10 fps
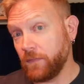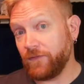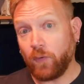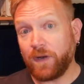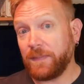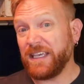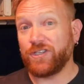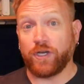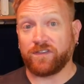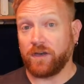if you don't want to be
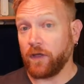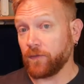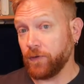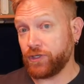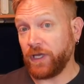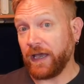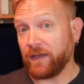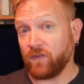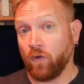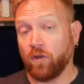just another pushy
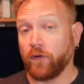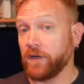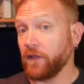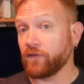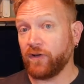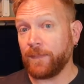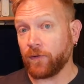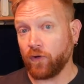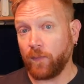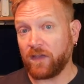asshole or another
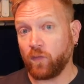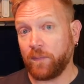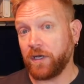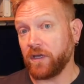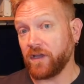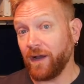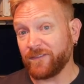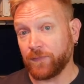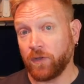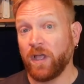creeper who makes women
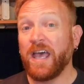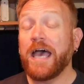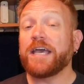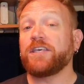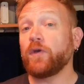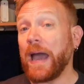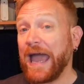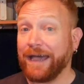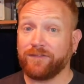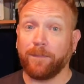uncomfortable, you
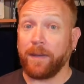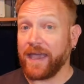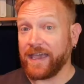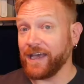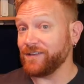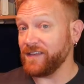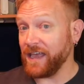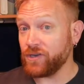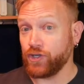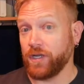have to pay
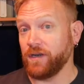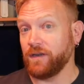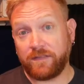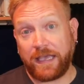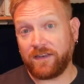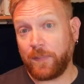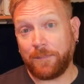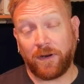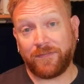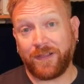attention. And to be
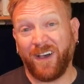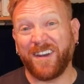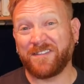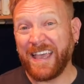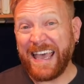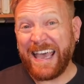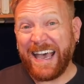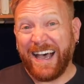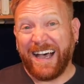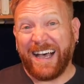perfectly honest,
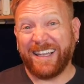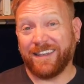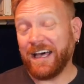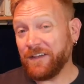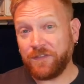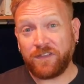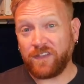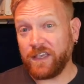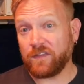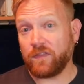a lot of this
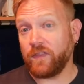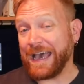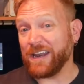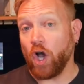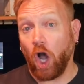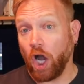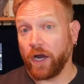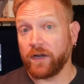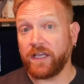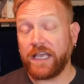isn't that
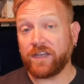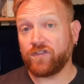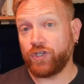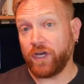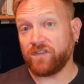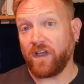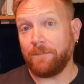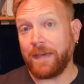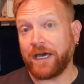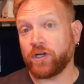hard. It's just a
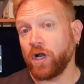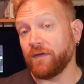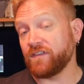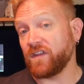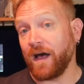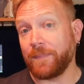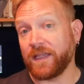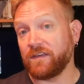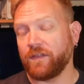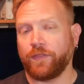matter of
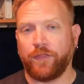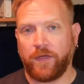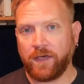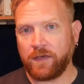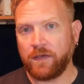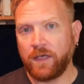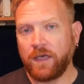stopping to think,